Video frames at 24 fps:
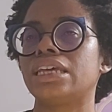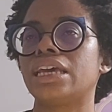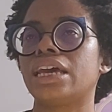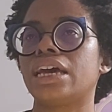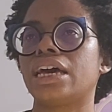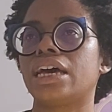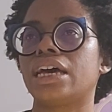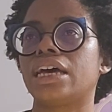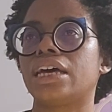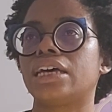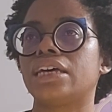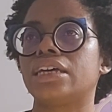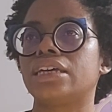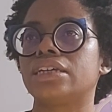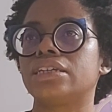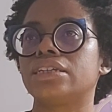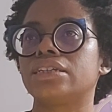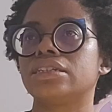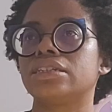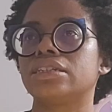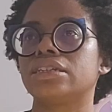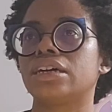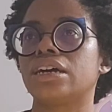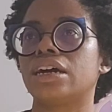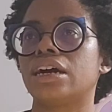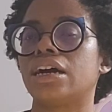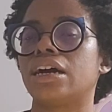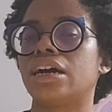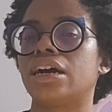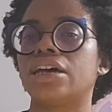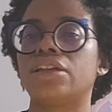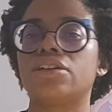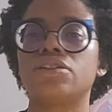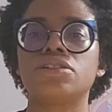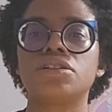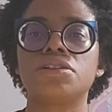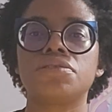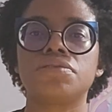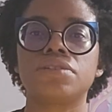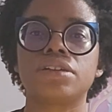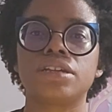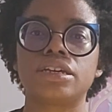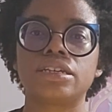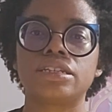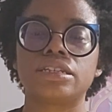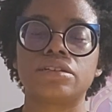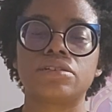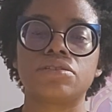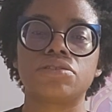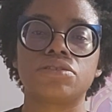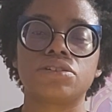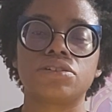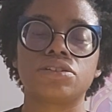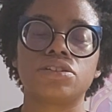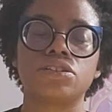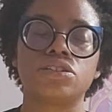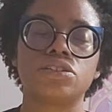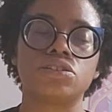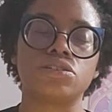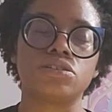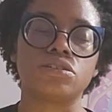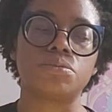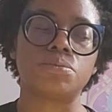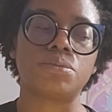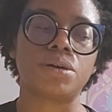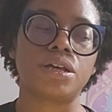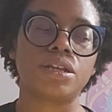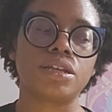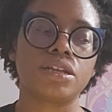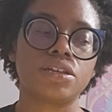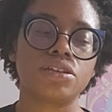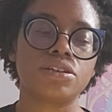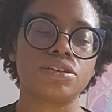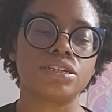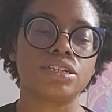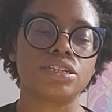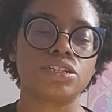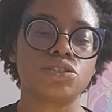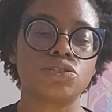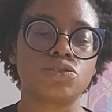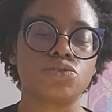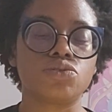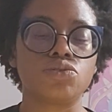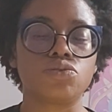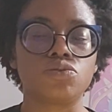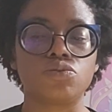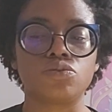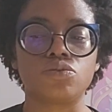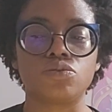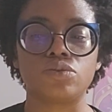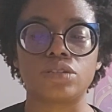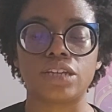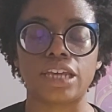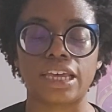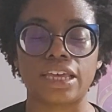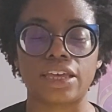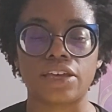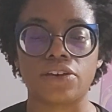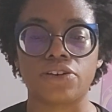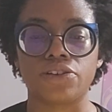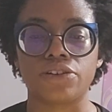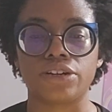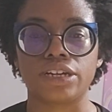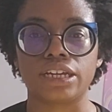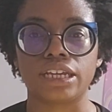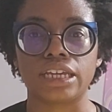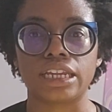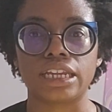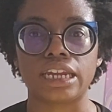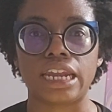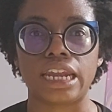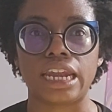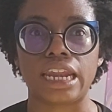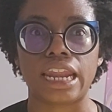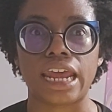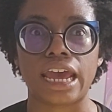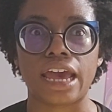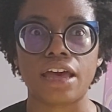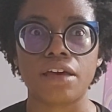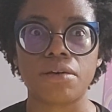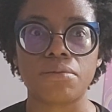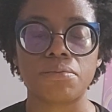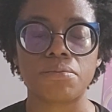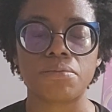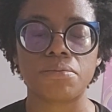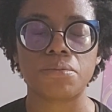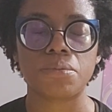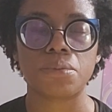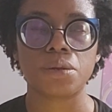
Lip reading: yeah, I don't know what else I'm going to do. I'm probably going to take a quick nap.